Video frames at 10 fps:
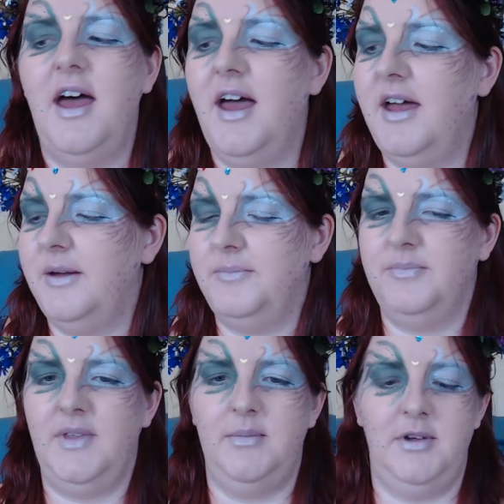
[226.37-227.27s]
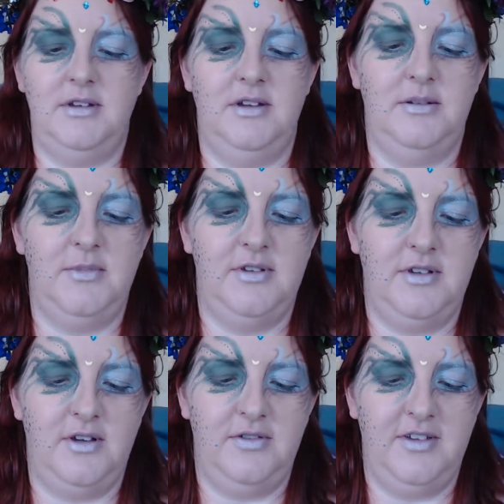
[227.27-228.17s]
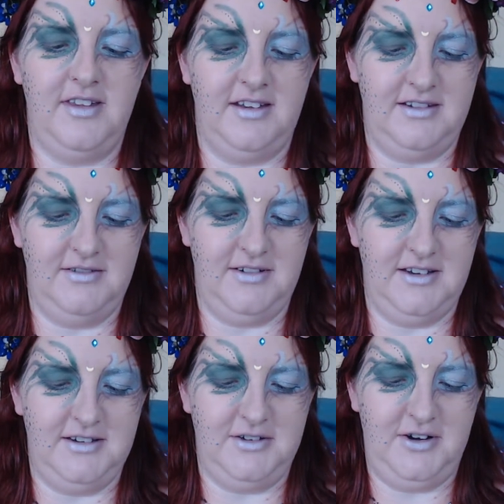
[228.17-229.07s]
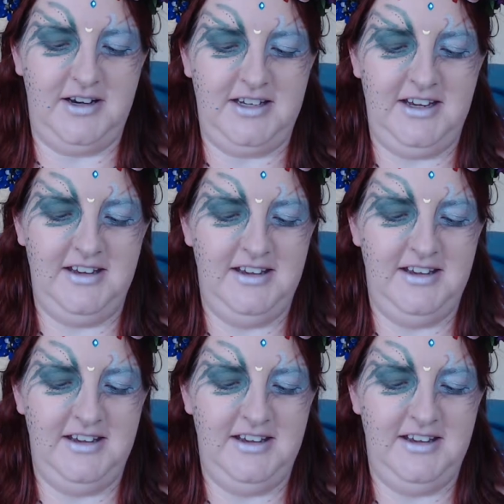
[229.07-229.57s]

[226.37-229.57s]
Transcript: I might turn the music off, it's actually really distracting.